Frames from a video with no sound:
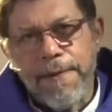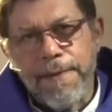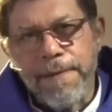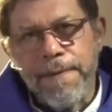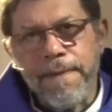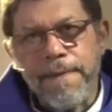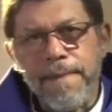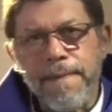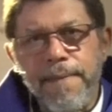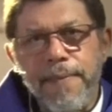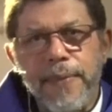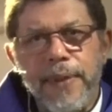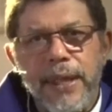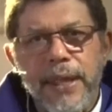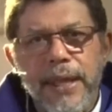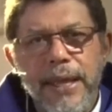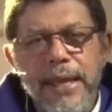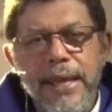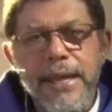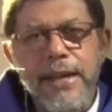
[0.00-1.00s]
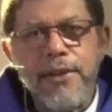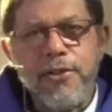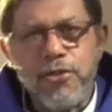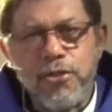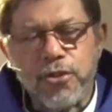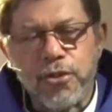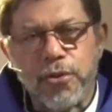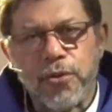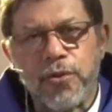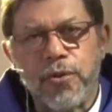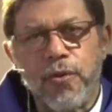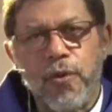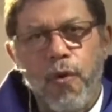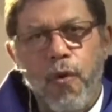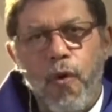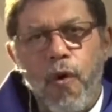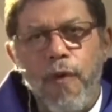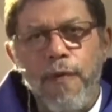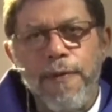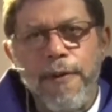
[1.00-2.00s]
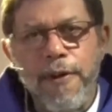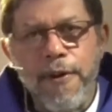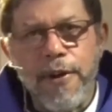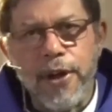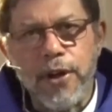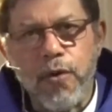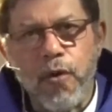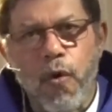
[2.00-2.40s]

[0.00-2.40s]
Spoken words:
given into over and